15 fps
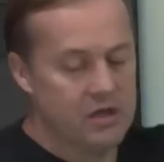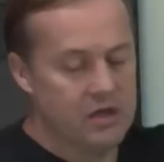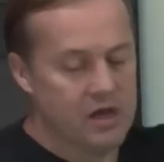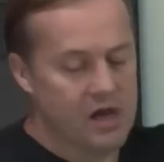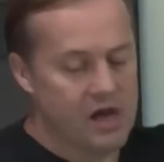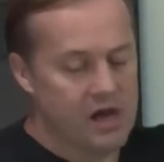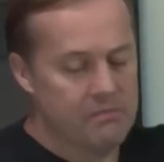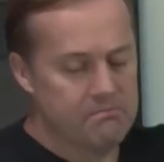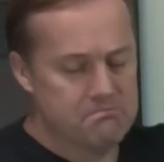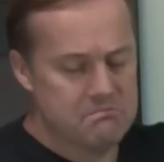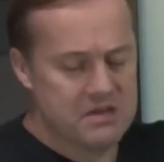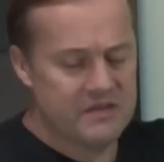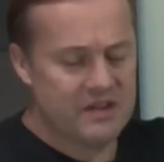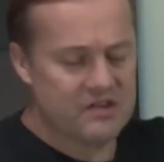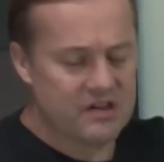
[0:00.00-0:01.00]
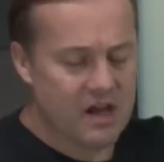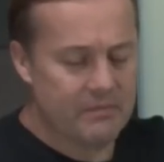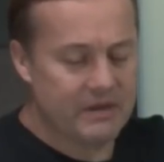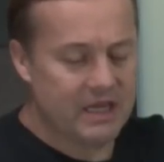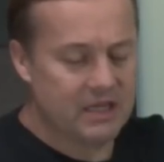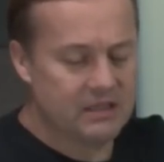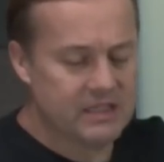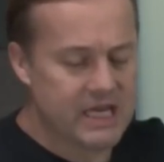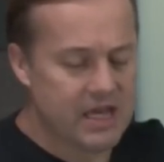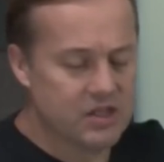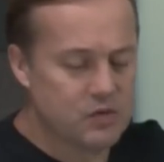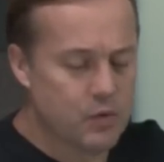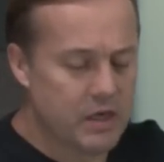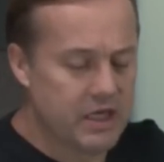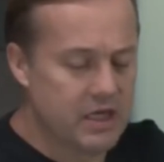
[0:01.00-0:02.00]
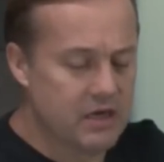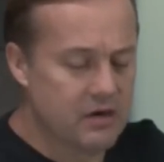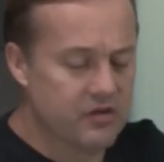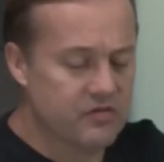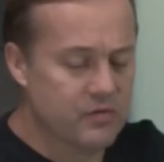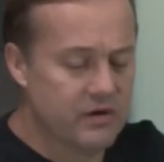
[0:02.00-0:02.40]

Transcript: Um, in these coming 10, 20 years,